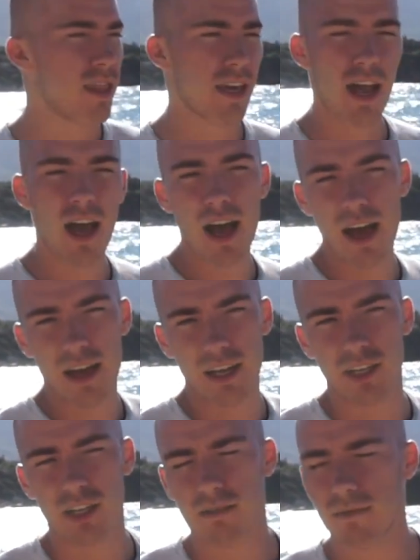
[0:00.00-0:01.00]
there
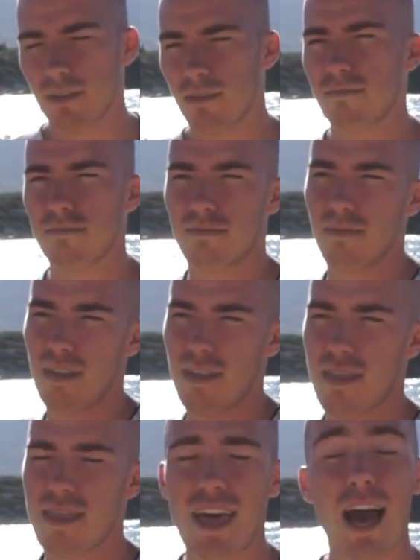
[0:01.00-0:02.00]
are
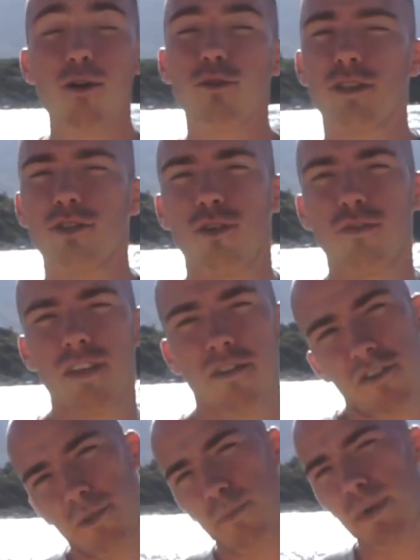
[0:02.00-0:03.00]
thousands of
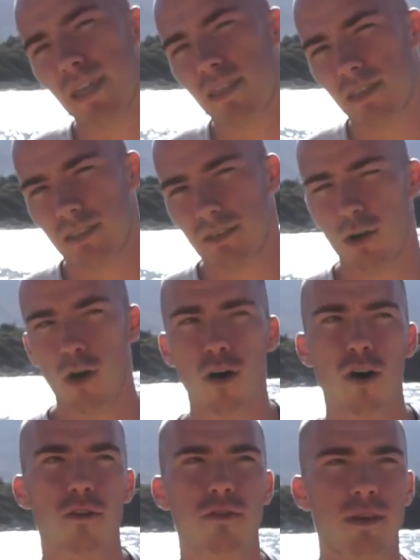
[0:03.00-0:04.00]
different myths
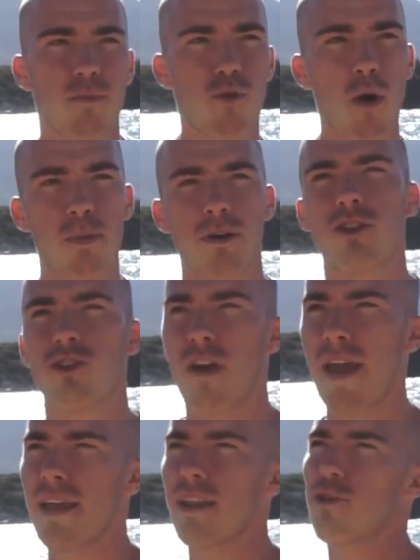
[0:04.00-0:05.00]
of the proper
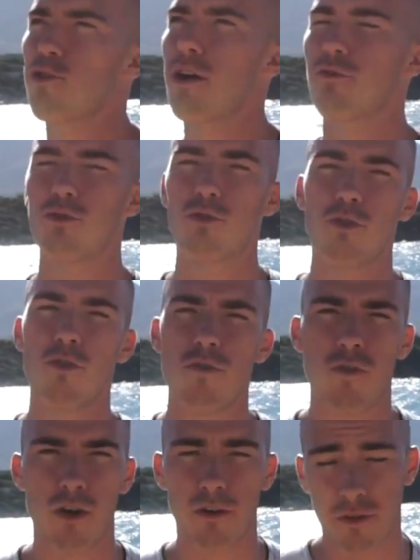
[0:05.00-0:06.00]
training you have to
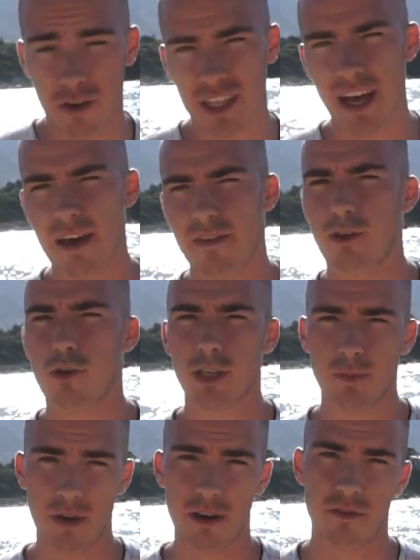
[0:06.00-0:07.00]
do for freediving or
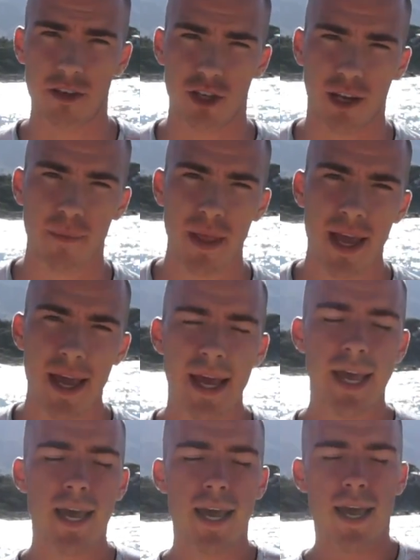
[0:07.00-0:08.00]
spearfishing.
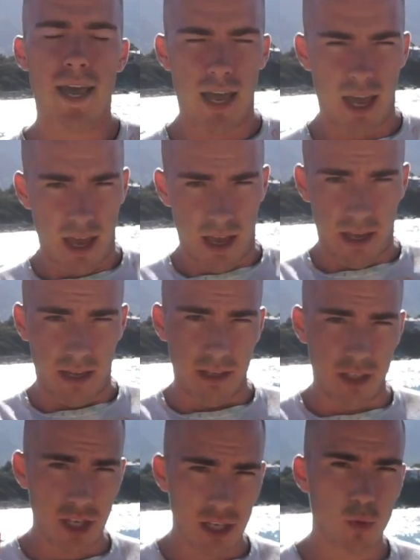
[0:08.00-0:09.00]

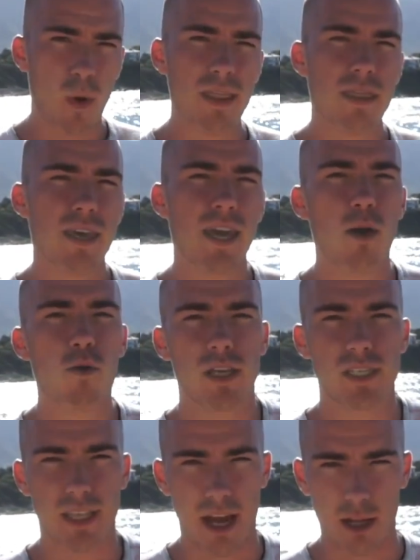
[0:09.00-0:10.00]
Just one thing I
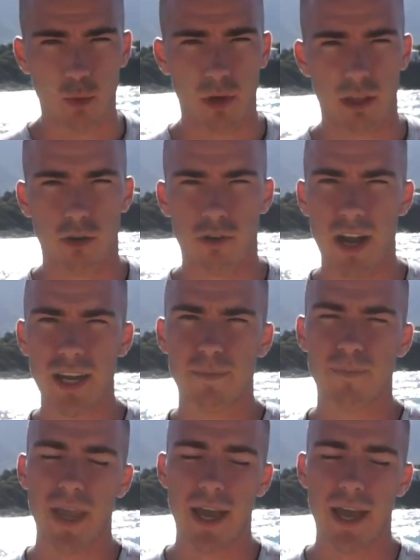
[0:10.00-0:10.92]
want to start with, all right?